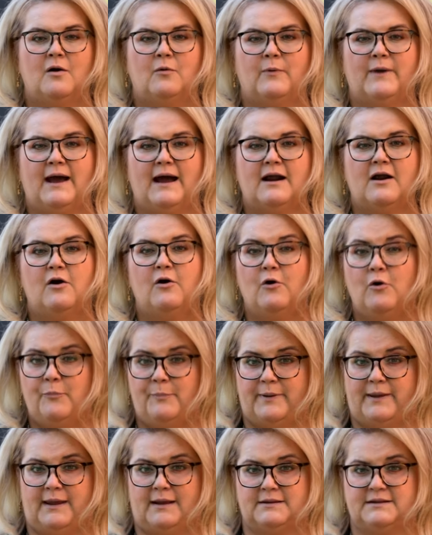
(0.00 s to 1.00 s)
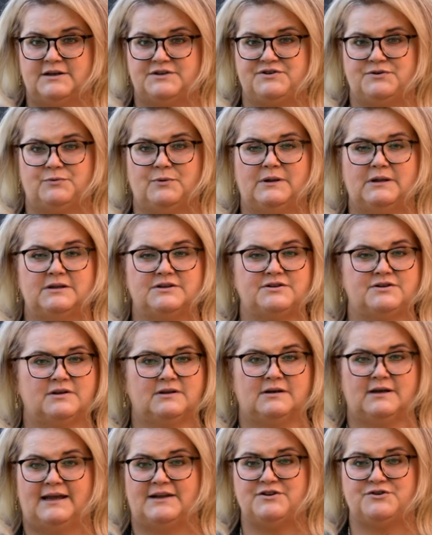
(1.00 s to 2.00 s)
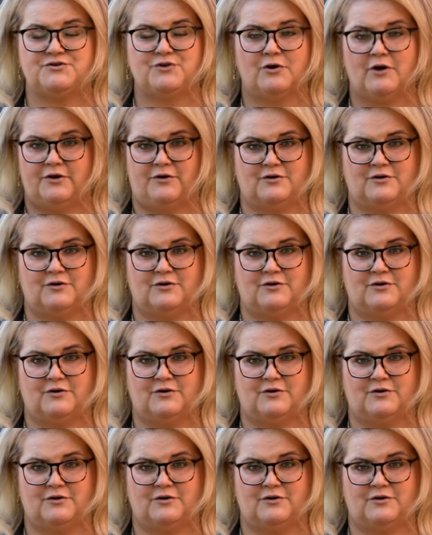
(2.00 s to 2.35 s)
We are hoping that you will enjoy